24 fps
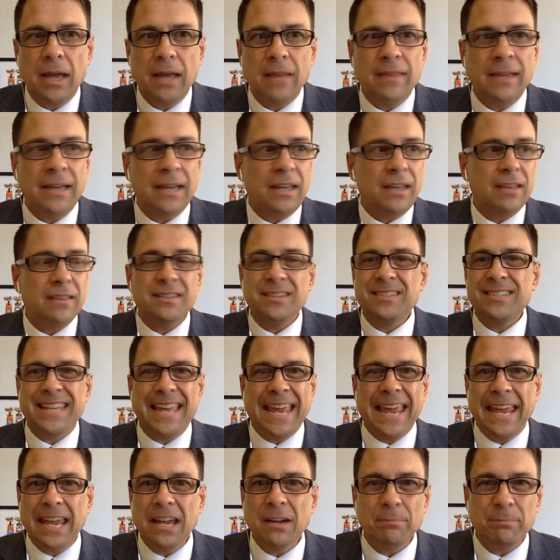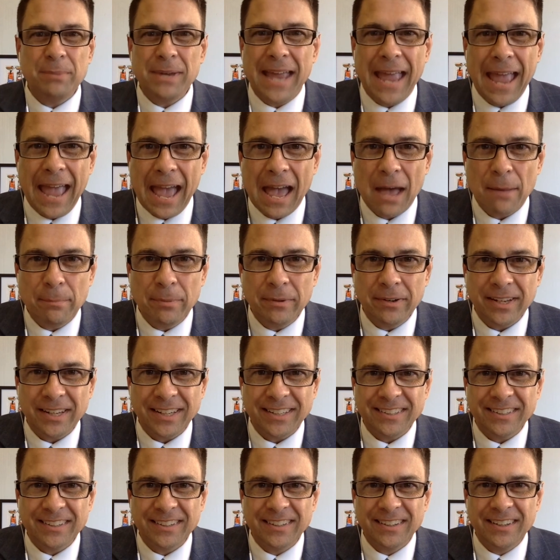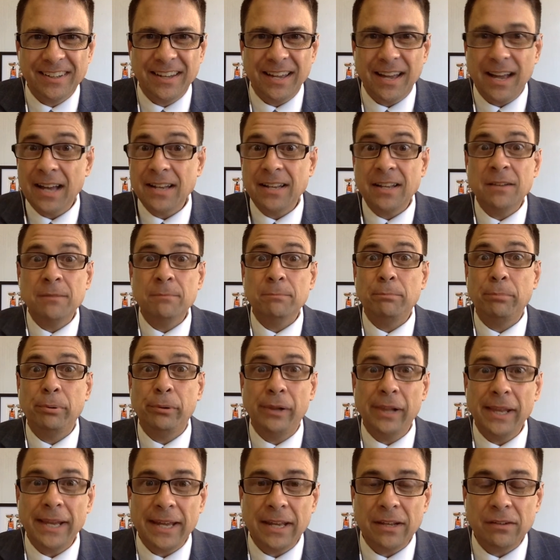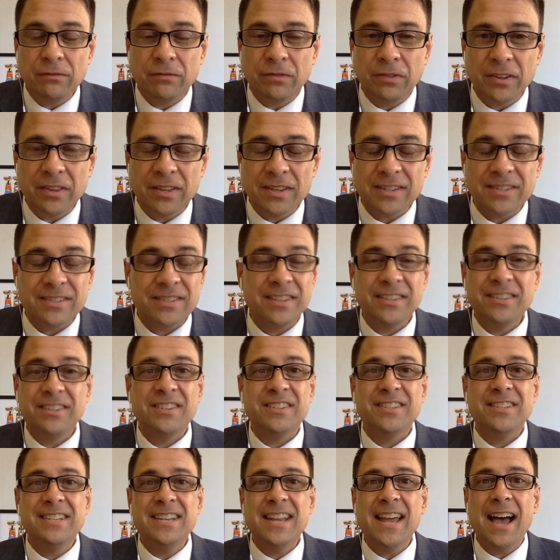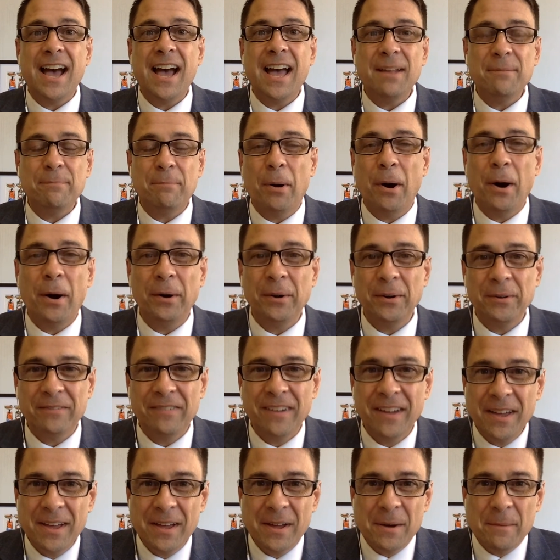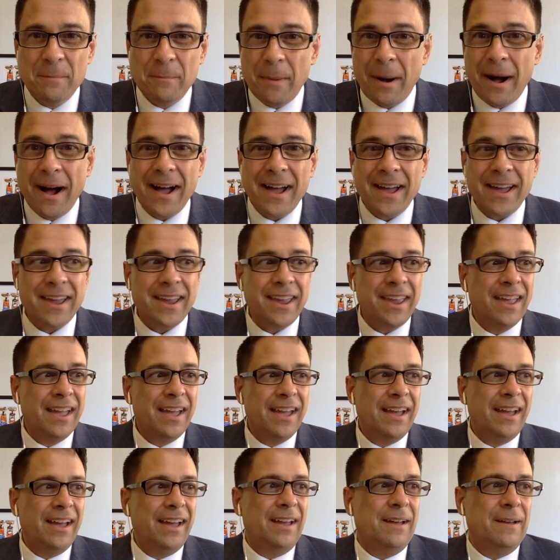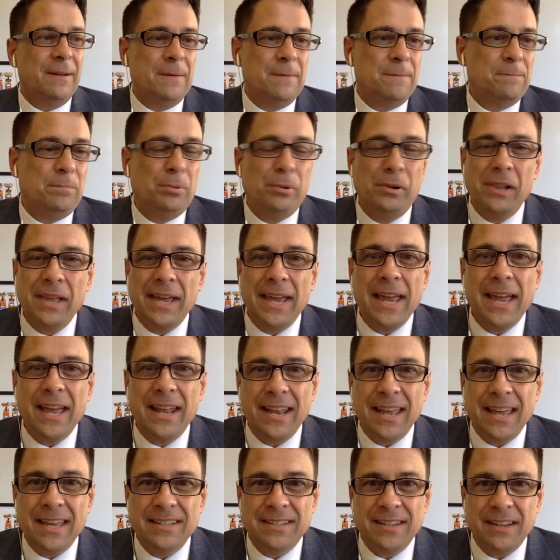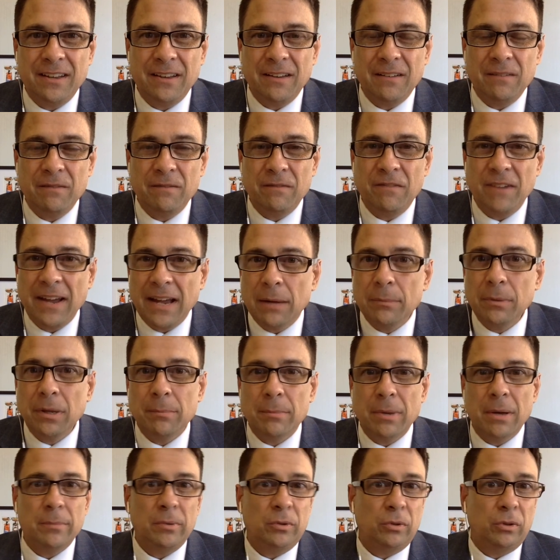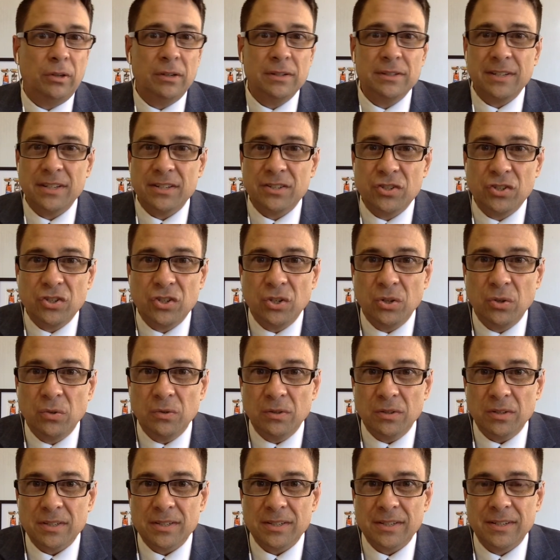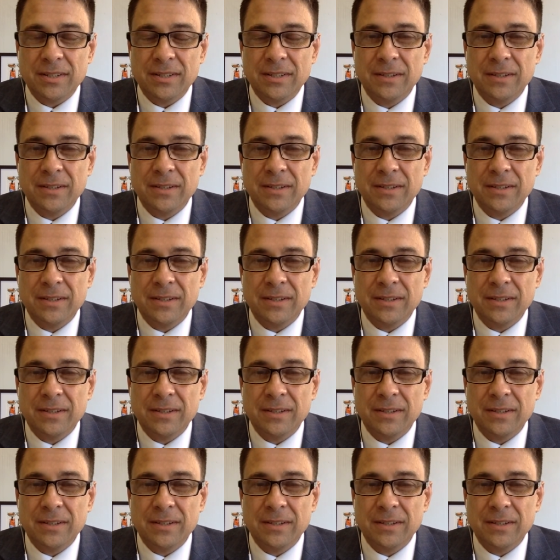Like, this can't be happening. I didn't plan for this. This is not part of my plan as a family member or as a student.